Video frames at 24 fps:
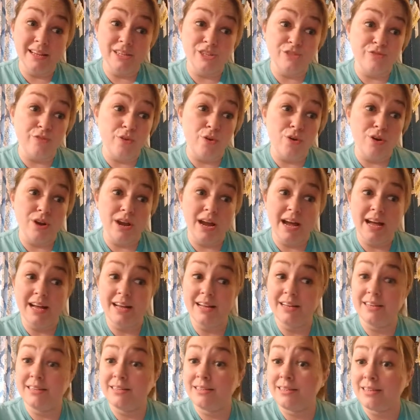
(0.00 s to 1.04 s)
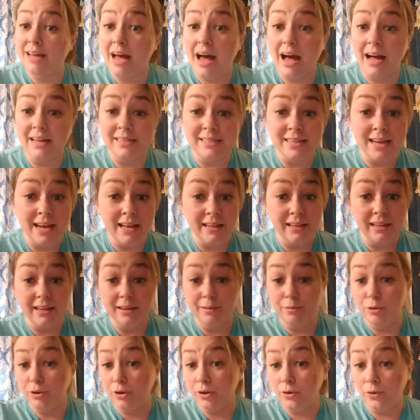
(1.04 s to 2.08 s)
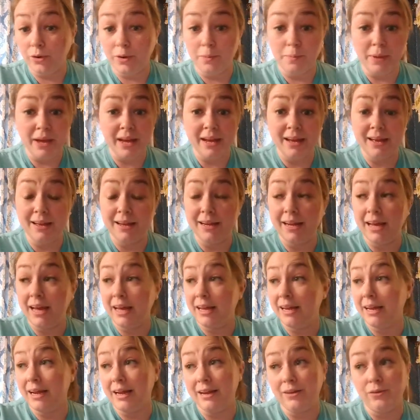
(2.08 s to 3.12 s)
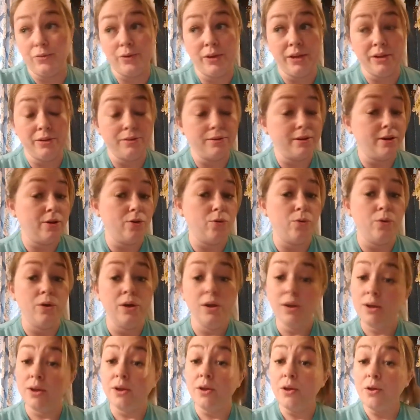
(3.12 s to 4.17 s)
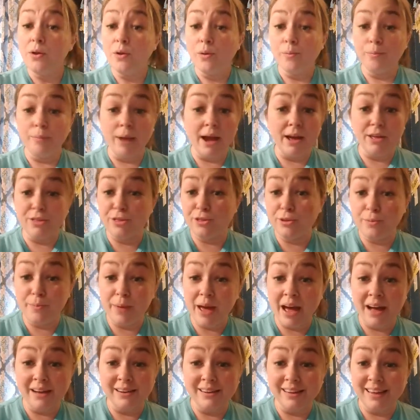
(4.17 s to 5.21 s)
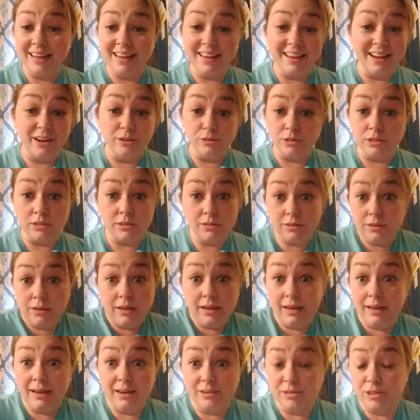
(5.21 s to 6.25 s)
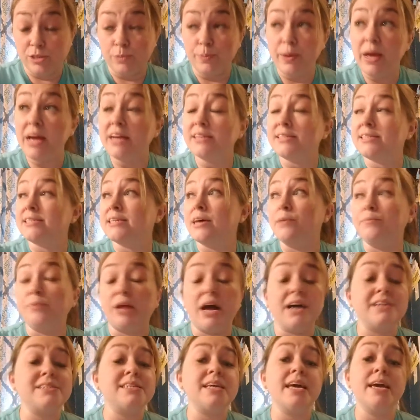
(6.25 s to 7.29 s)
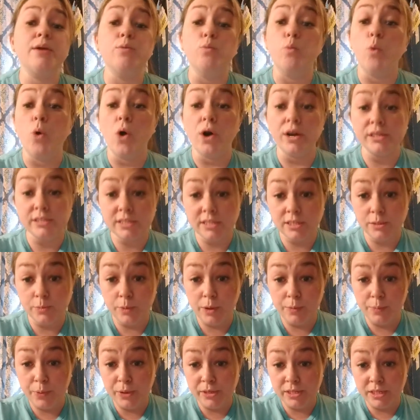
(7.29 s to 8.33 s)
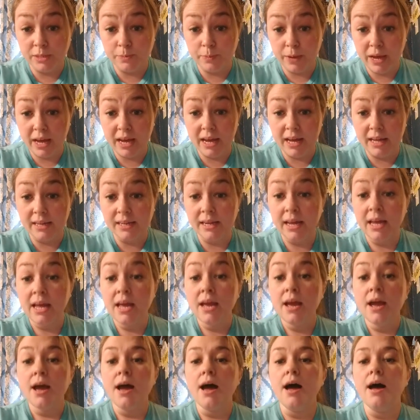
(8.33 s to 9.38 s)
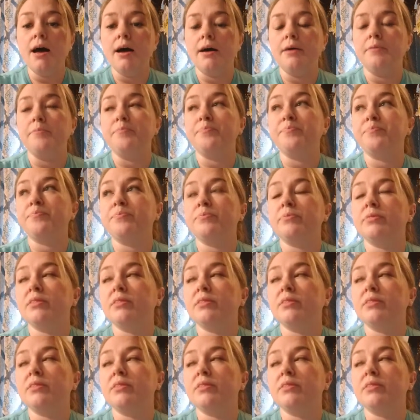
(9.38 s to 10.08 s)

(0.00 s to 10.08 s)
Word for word: as far as I tell him you're going to bed and I don't hear no mouthing about it. He goes he goes to bed. Some nights he wants to be put to bed. Um,